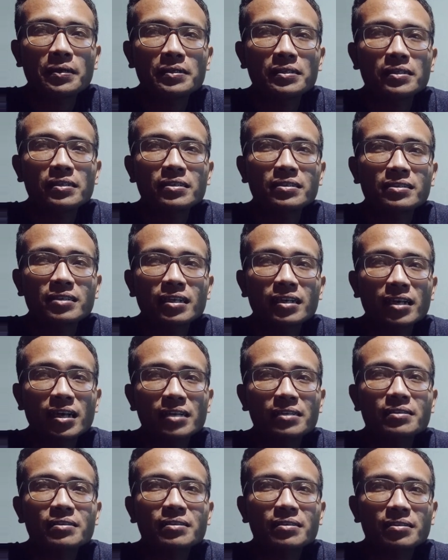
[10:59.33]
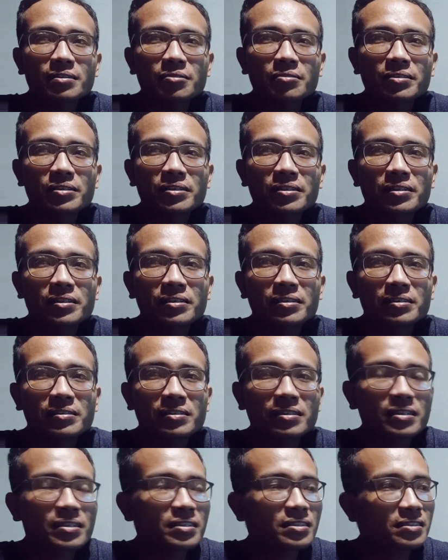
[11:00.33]
there's another critical
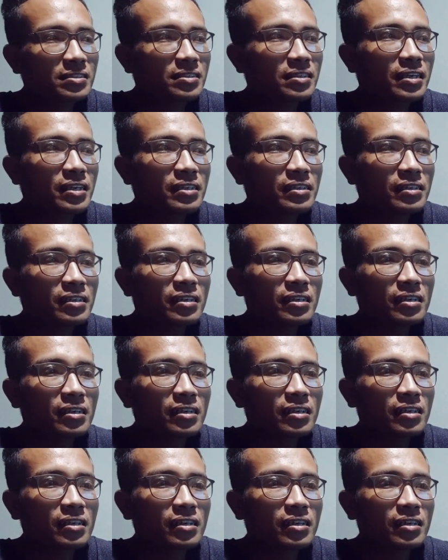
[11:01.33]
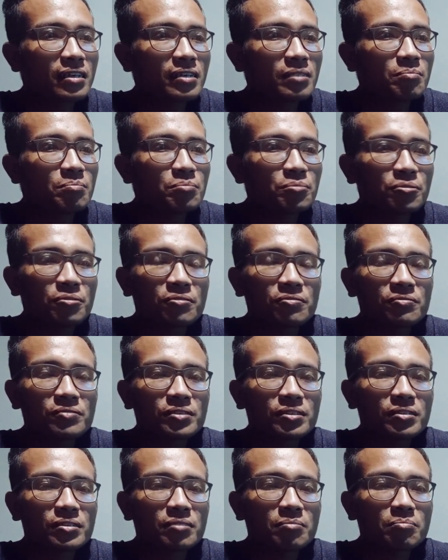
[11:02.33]
things that improve
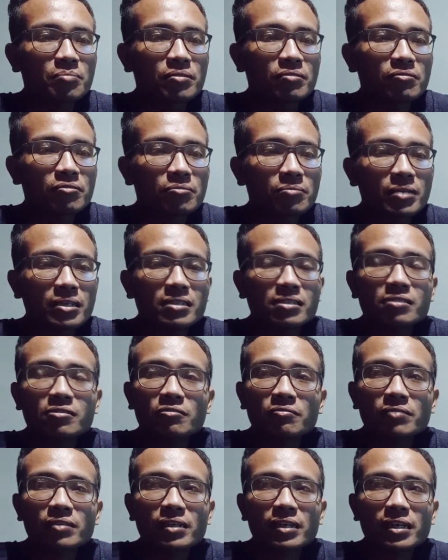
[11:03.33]
the performance of a